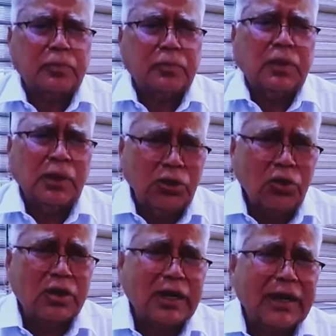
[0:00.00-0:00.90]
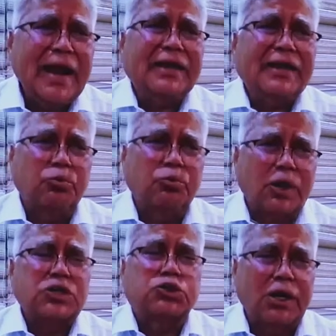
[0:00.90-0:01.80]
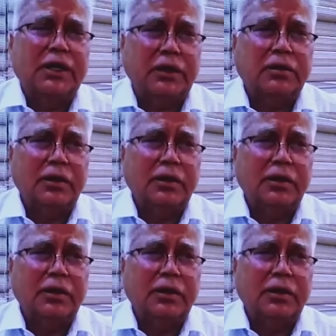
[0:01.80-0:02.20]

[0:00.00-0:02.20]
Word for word: you know, connect virtually